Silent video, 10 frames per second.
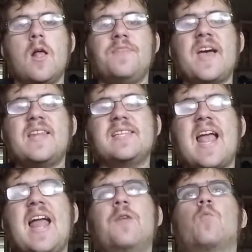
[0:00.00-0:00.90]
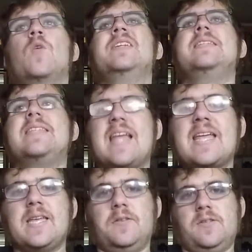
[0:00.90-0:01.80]
That is a
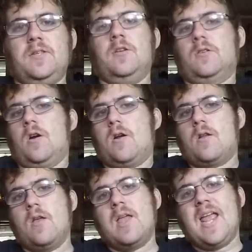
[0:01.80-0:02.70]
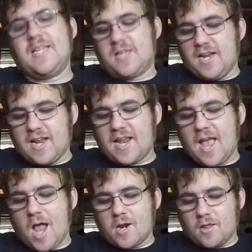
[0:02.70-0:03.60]
ridiculously good card. It's going to get
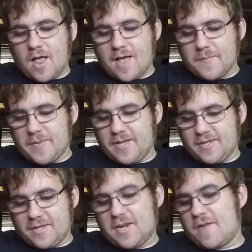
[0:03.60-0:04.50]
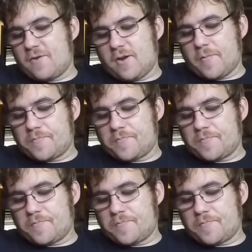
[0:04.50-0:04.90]
countered a lot, but you never know.